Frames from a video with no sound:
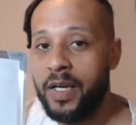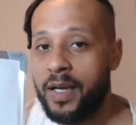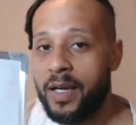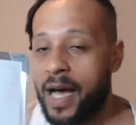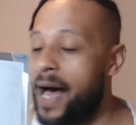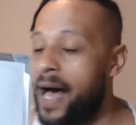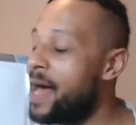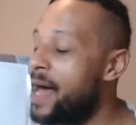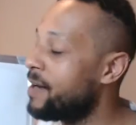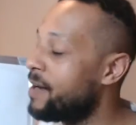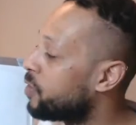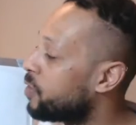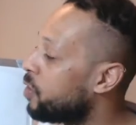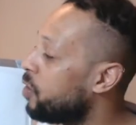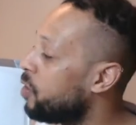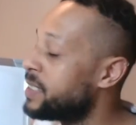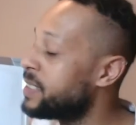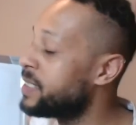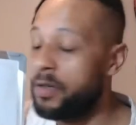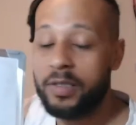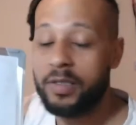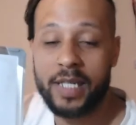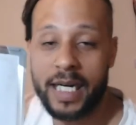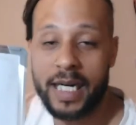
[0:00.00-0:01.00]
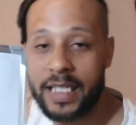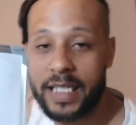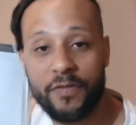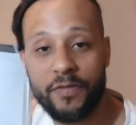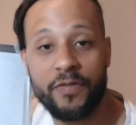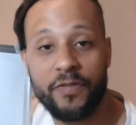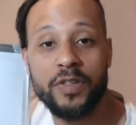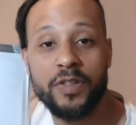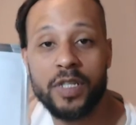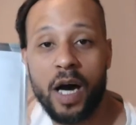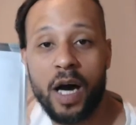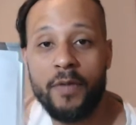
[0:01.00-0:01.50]
And of course, it will take
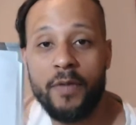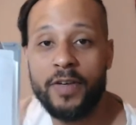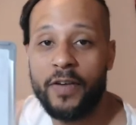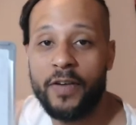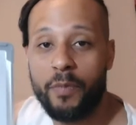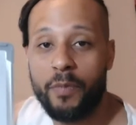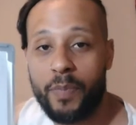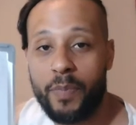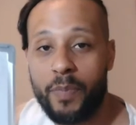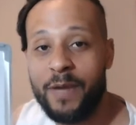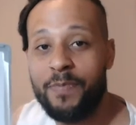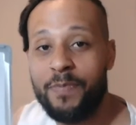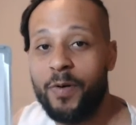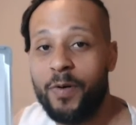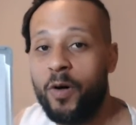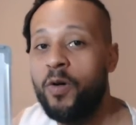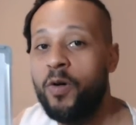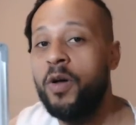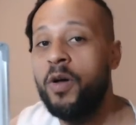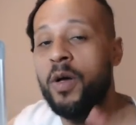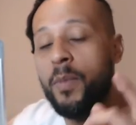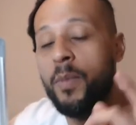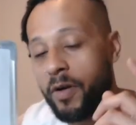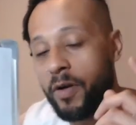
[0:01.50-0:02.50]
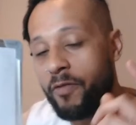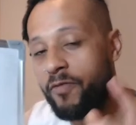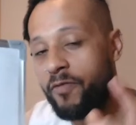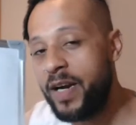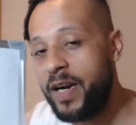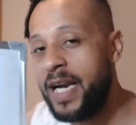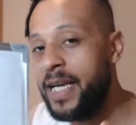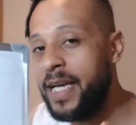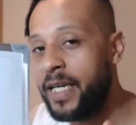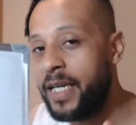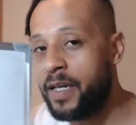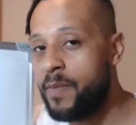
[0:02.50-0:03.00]
different time for different people, but
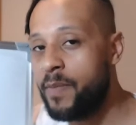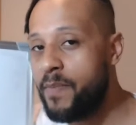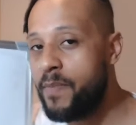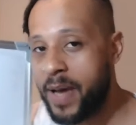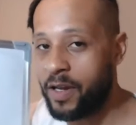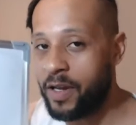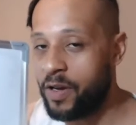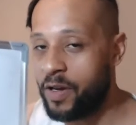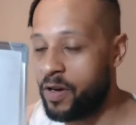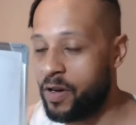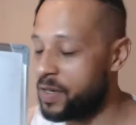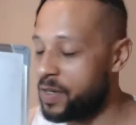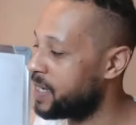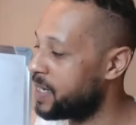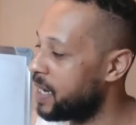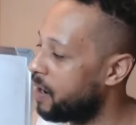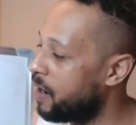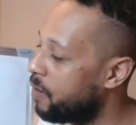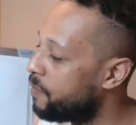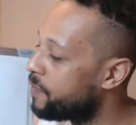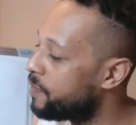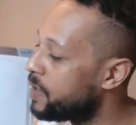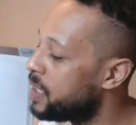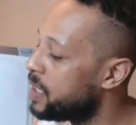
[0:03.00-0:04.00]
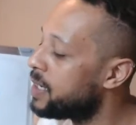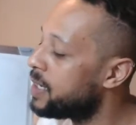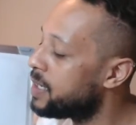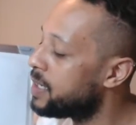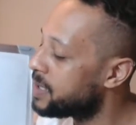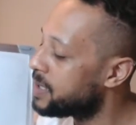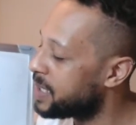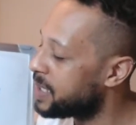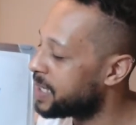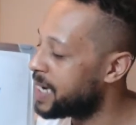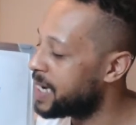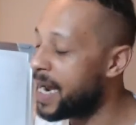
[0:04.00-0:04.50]
really commit yourself
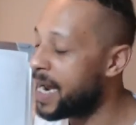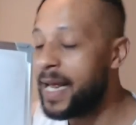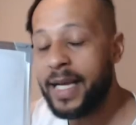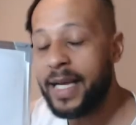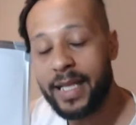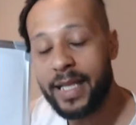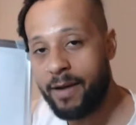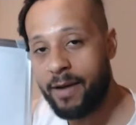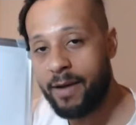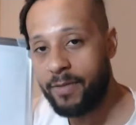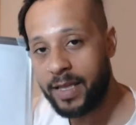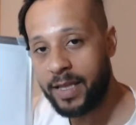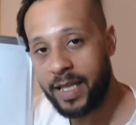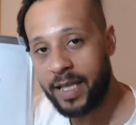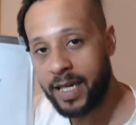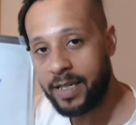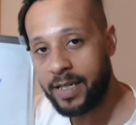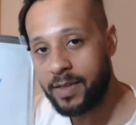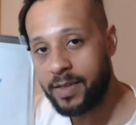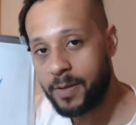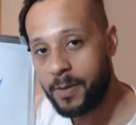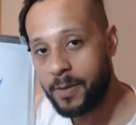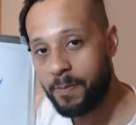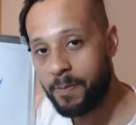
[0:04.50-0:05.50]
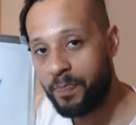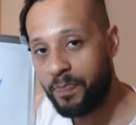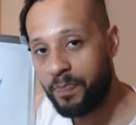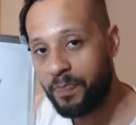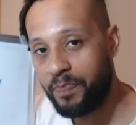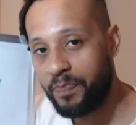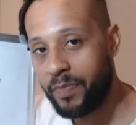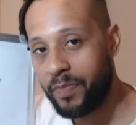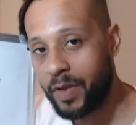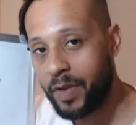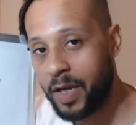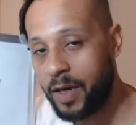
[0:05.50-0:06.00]
to getting there with this,
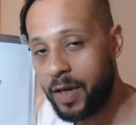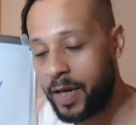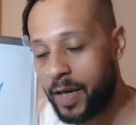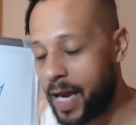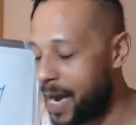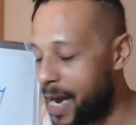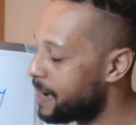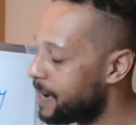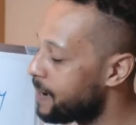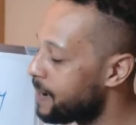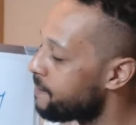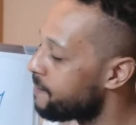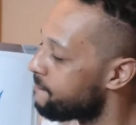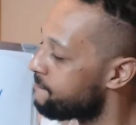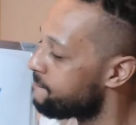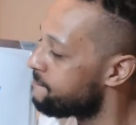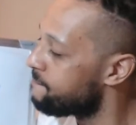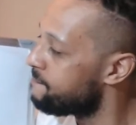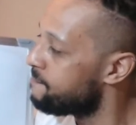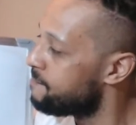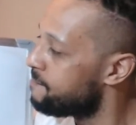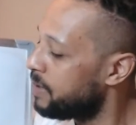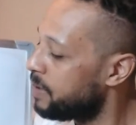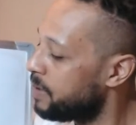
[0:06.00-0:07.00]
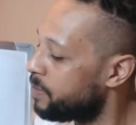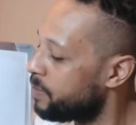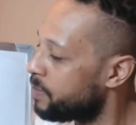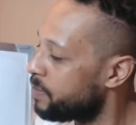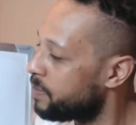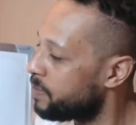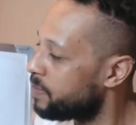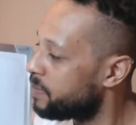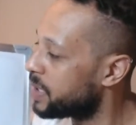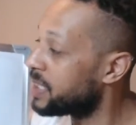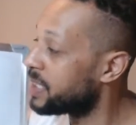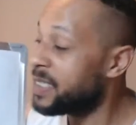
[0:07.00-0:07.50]
okay?
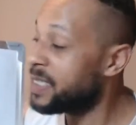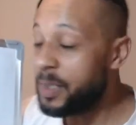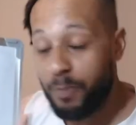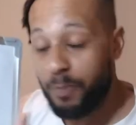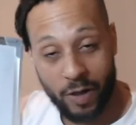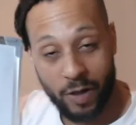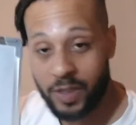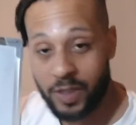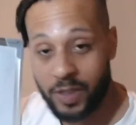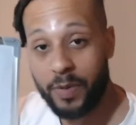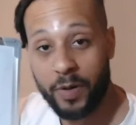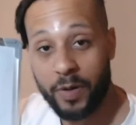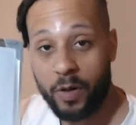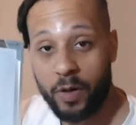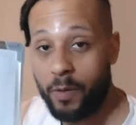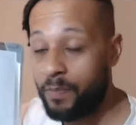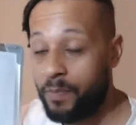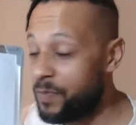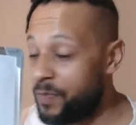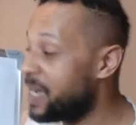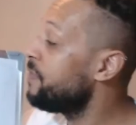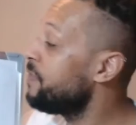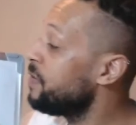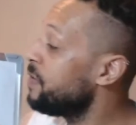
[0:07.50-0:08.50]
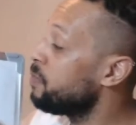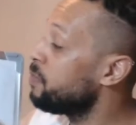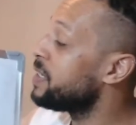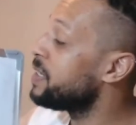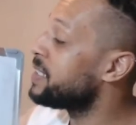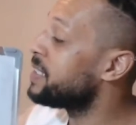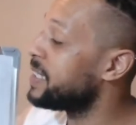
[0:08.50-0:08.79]
Because it's possible. Even with